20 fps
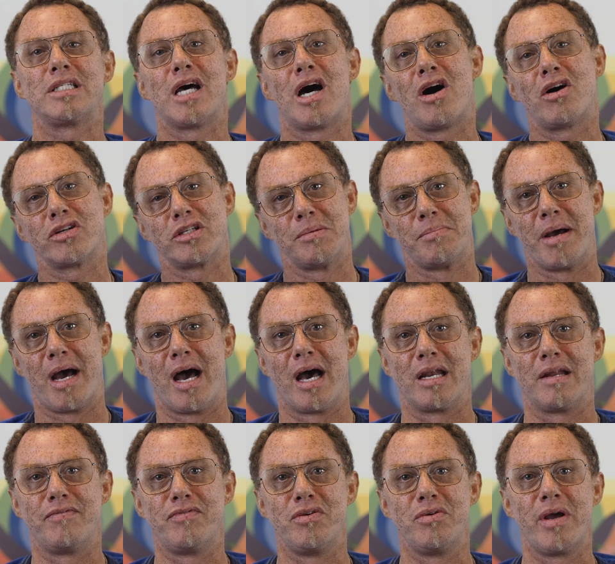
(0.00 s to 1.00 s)
talked about
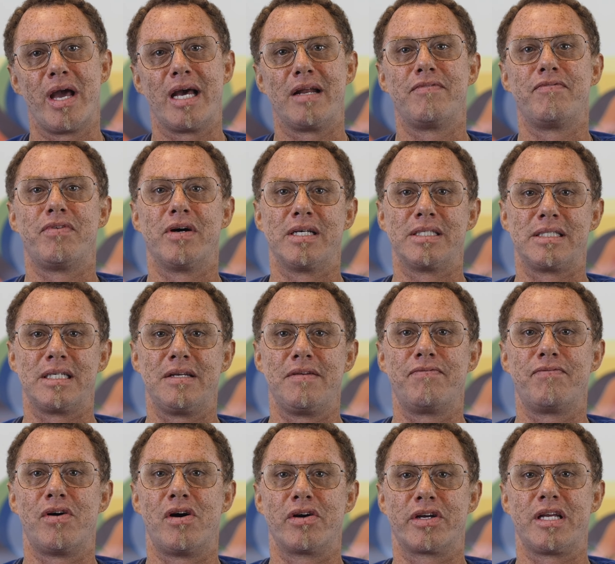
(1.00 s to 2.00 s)
if you had fuzzy,
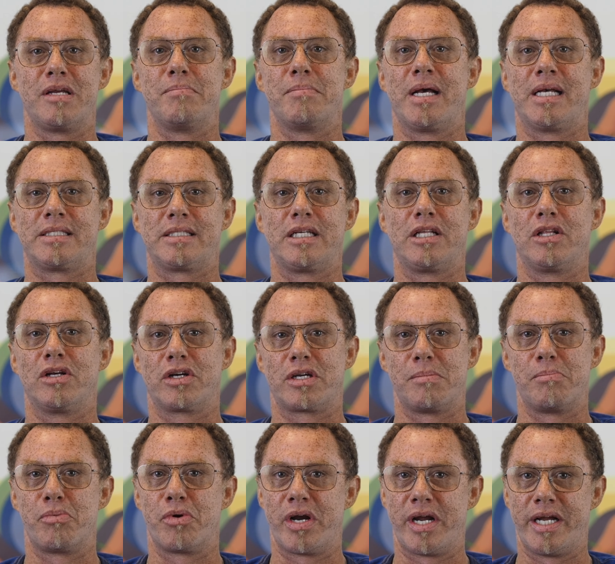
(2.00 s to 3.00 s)
funky, messy looking
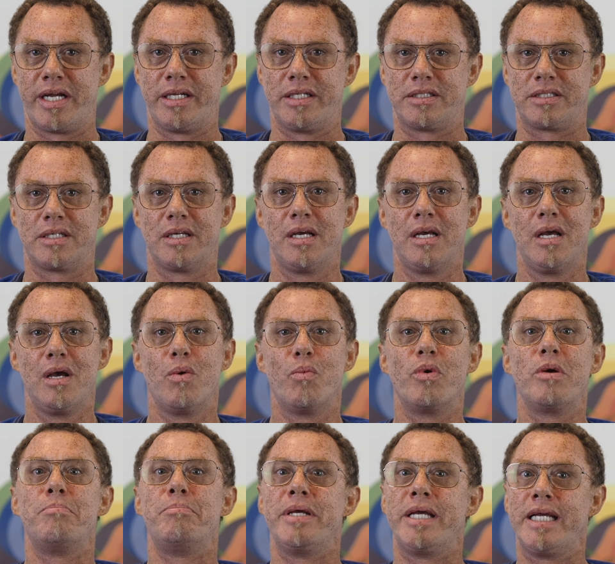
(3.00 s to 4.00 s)
braids
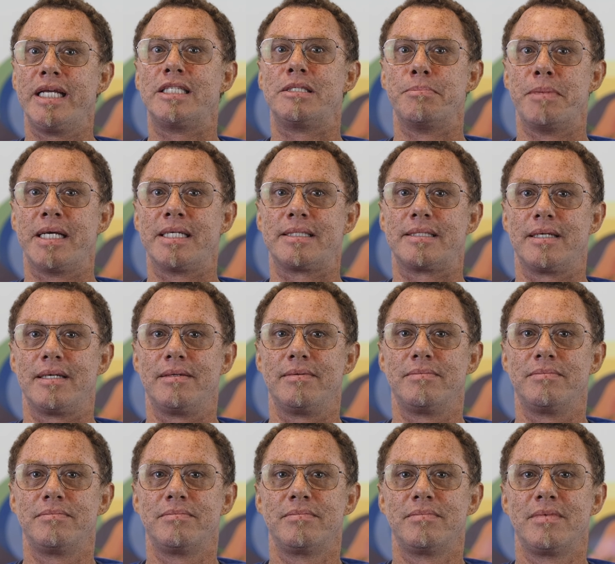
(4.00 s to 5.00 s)
with beads missing.
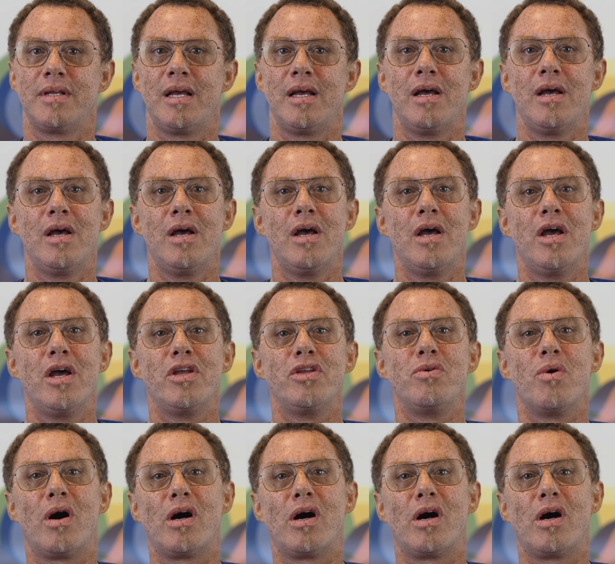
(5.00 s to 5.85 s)
You